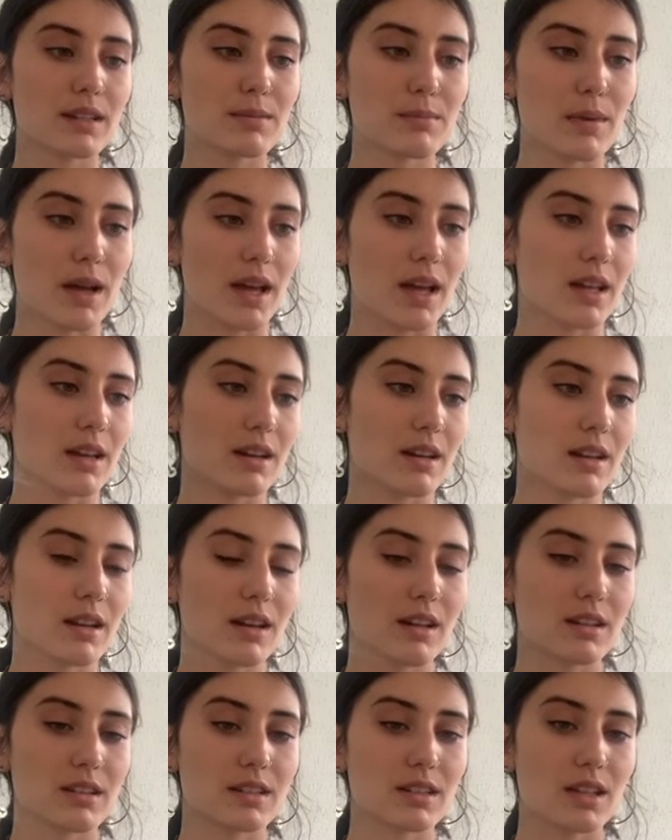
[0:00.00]
man,
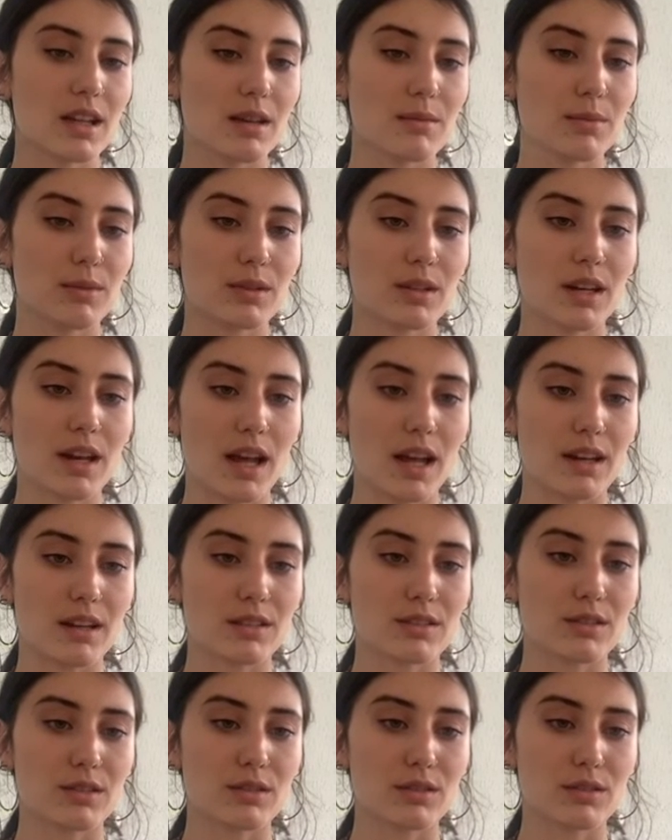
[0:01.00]
unstable in
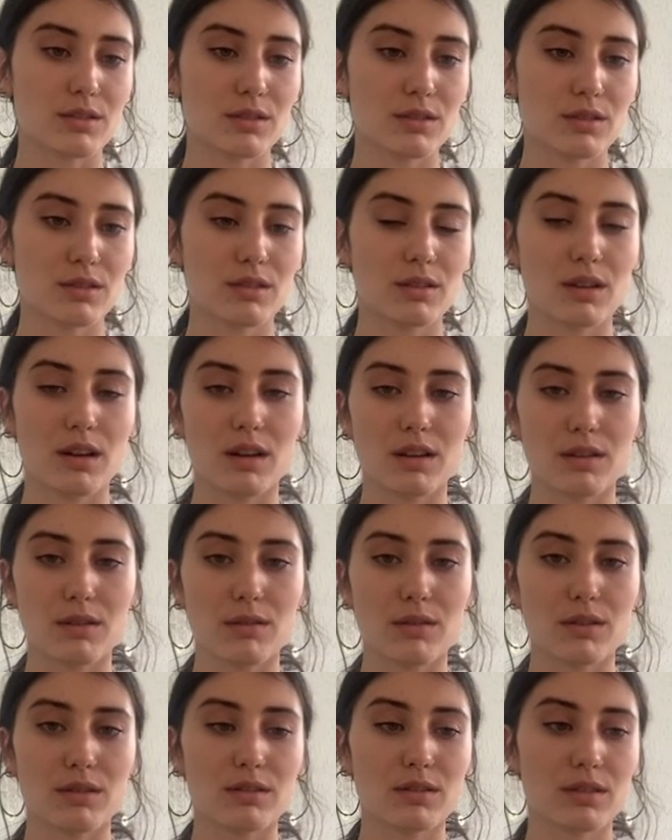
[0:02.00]
attitude,
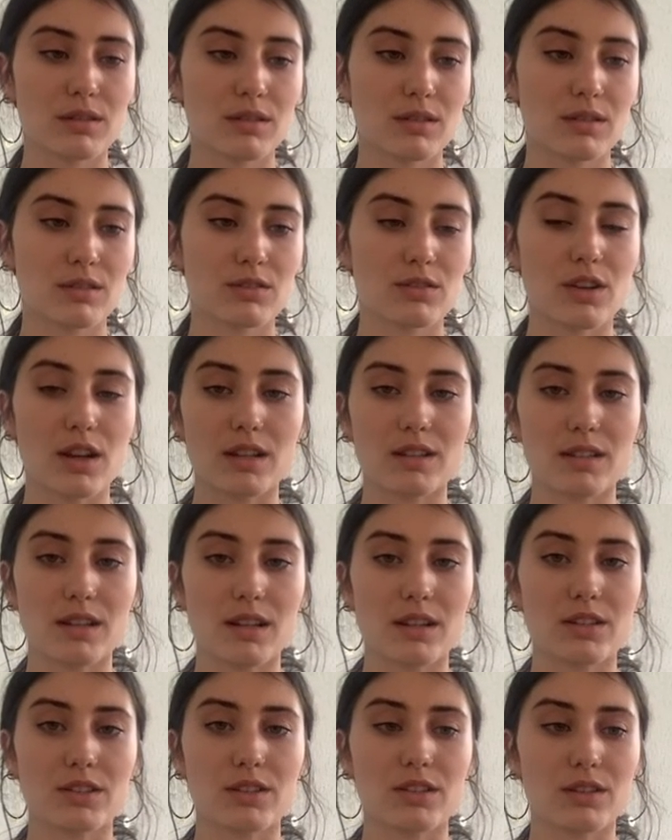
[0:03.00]
unquote.
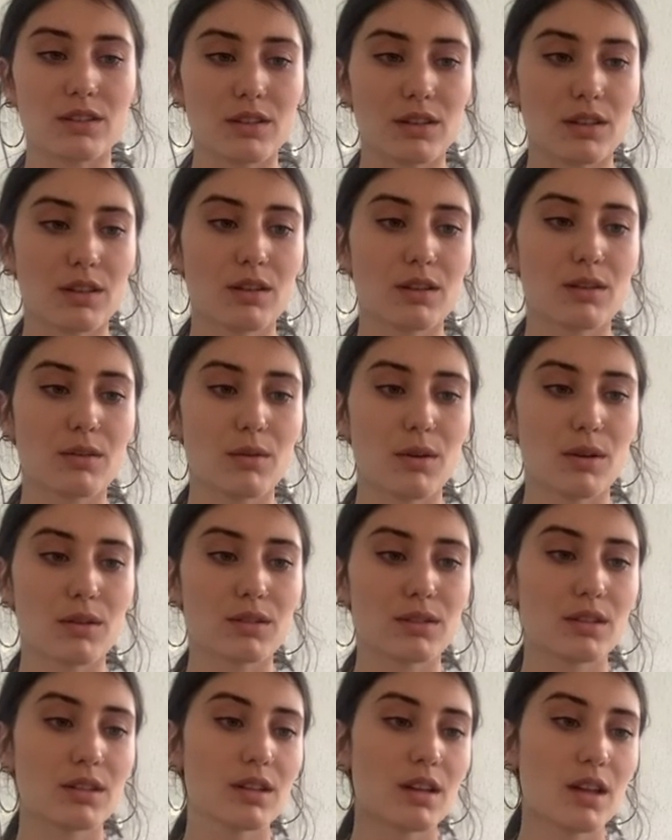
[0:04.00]
Translation,
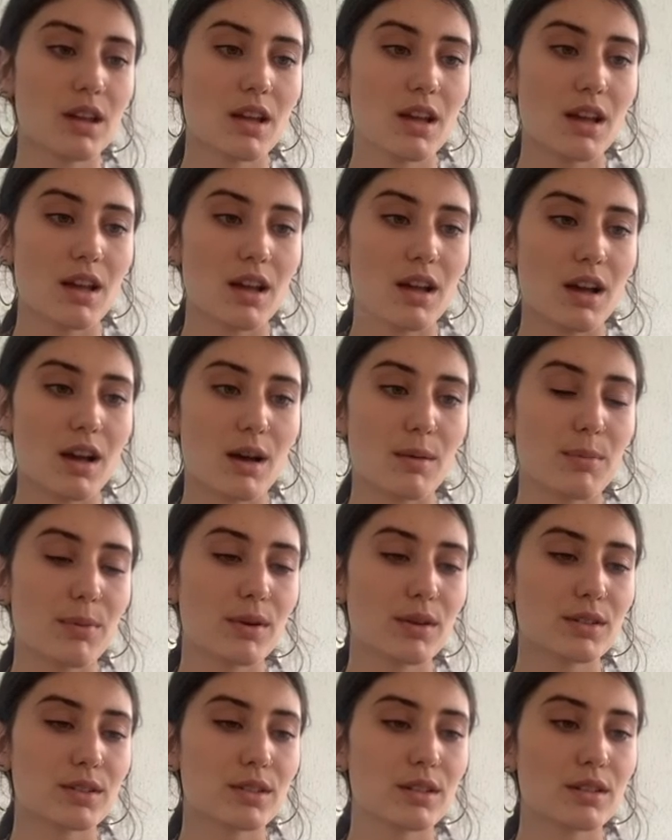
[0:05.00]
quote, a
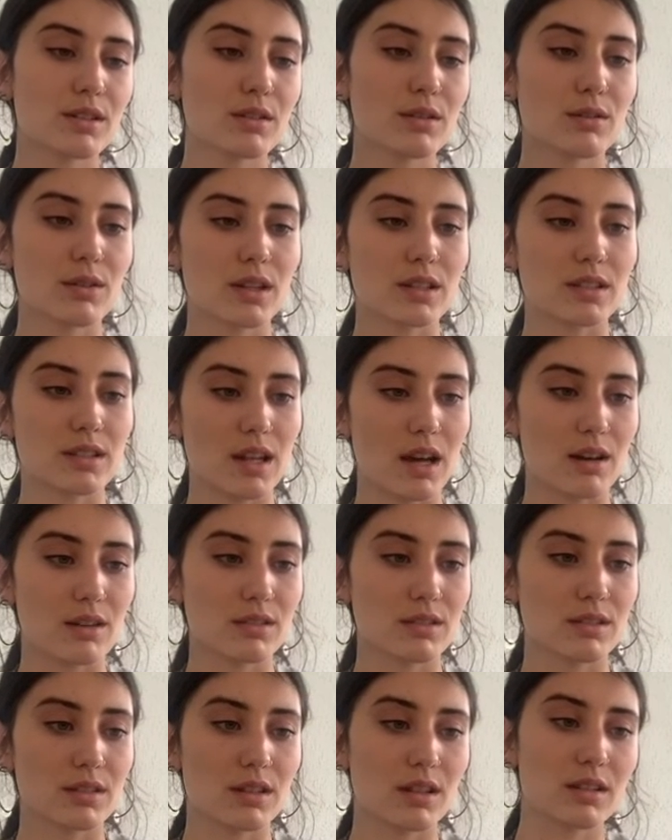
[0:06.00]
person who has
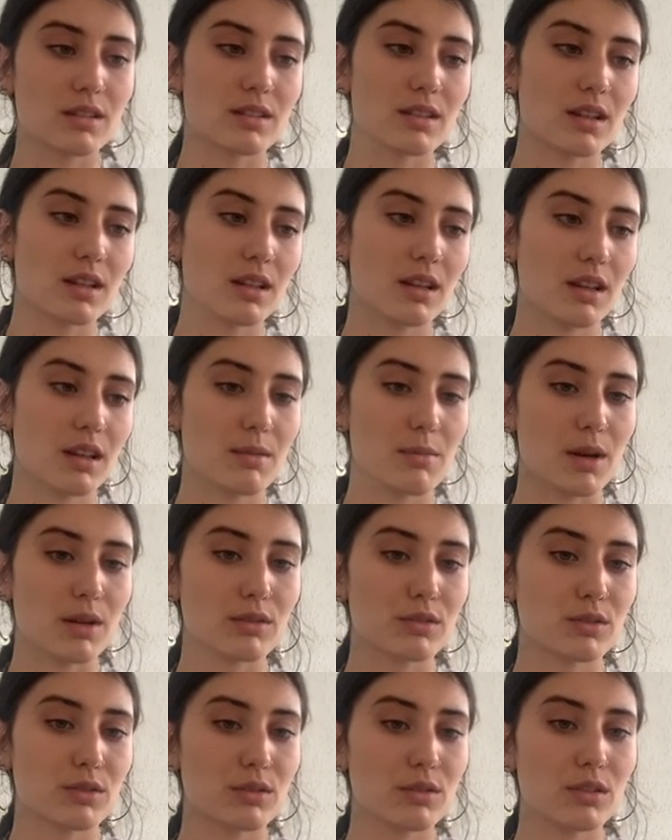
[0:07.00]
doubts is thinking
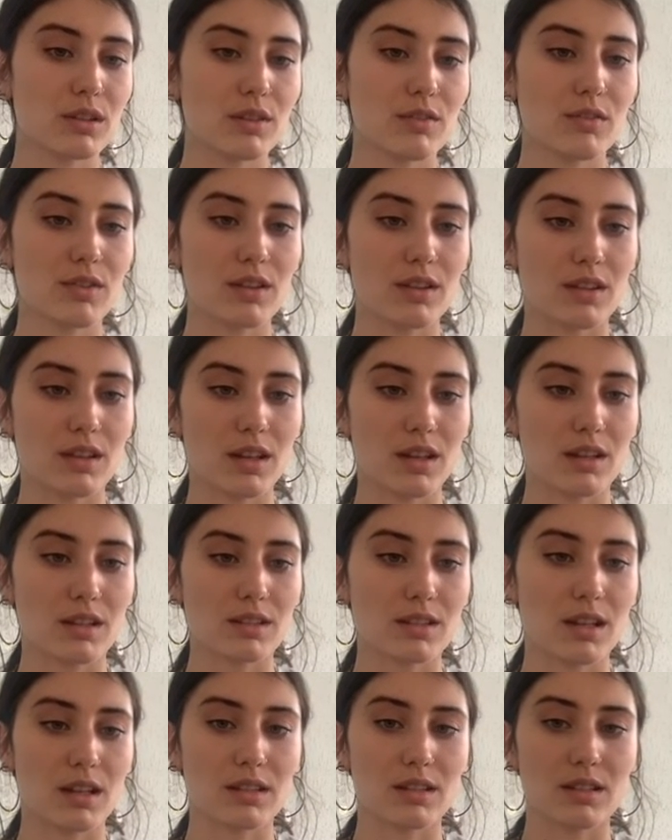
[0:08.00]
about two different
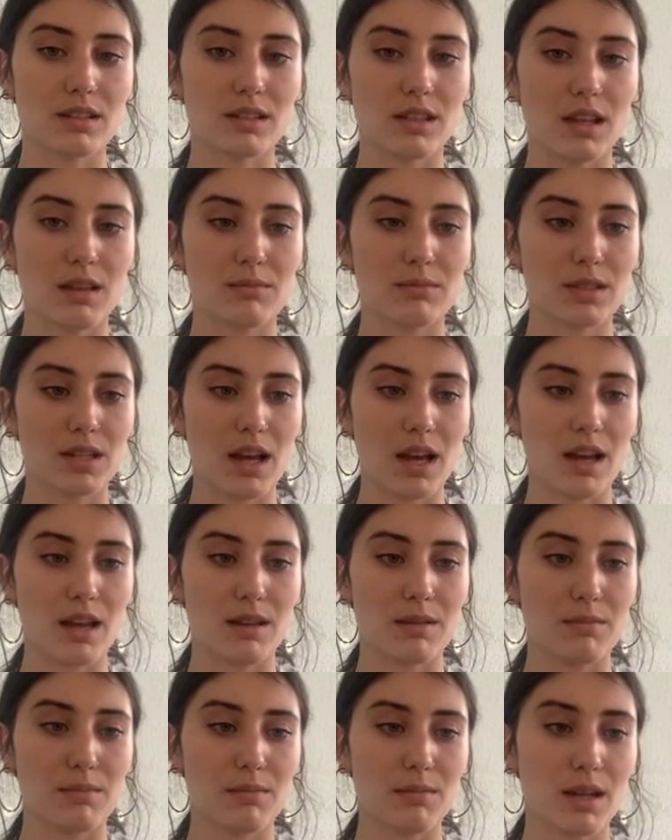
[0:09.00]
things at the same
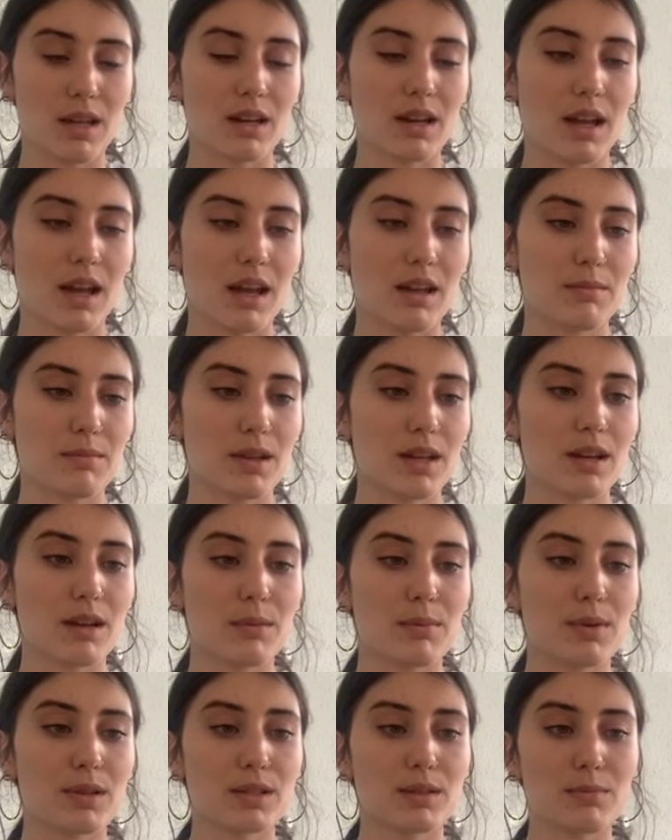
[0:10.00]
time and can't make
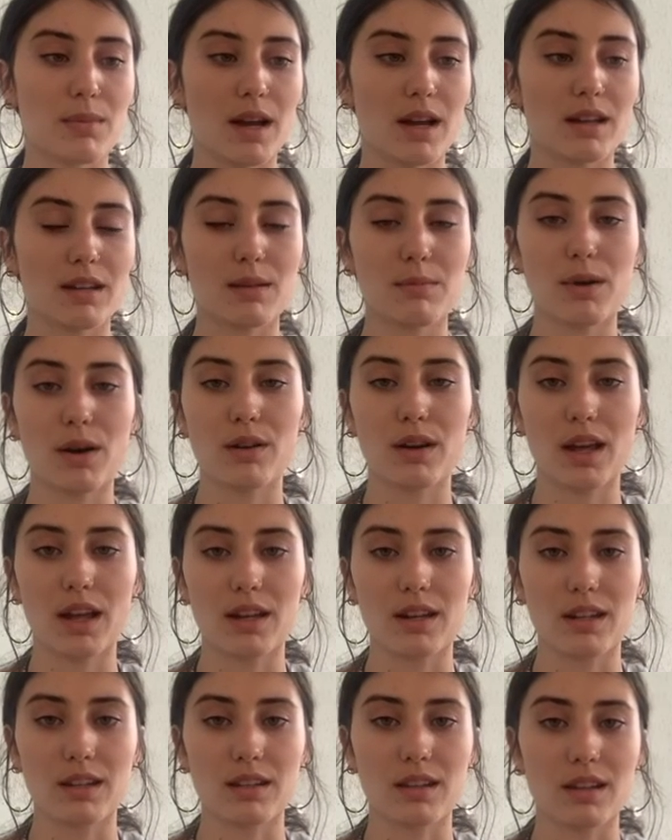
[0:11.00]
up his mind about
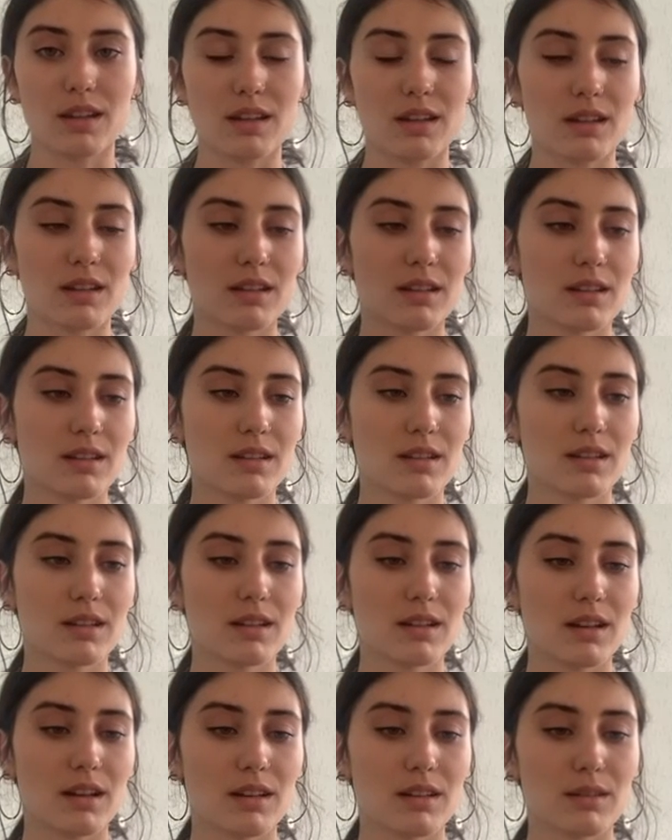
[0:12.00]
anything,
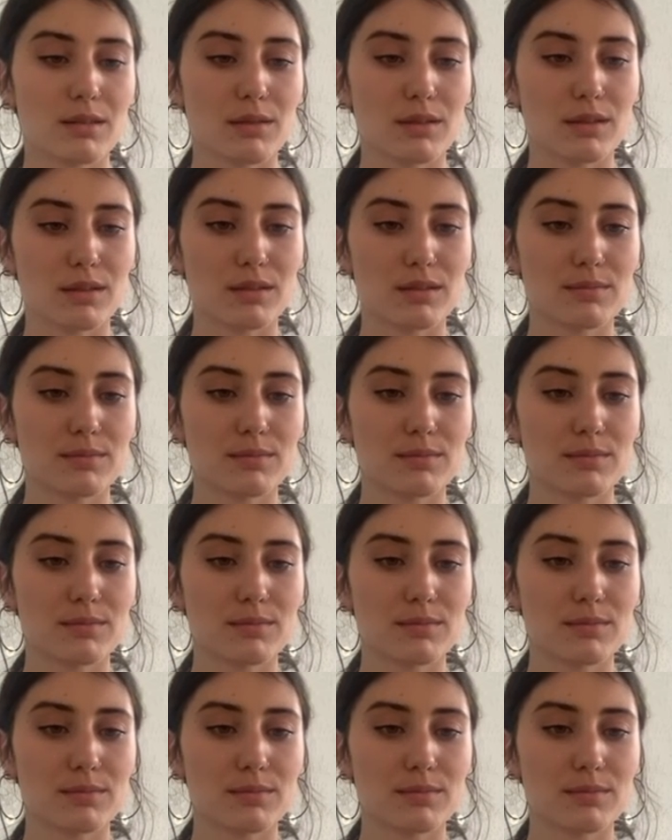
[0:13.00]
unquote.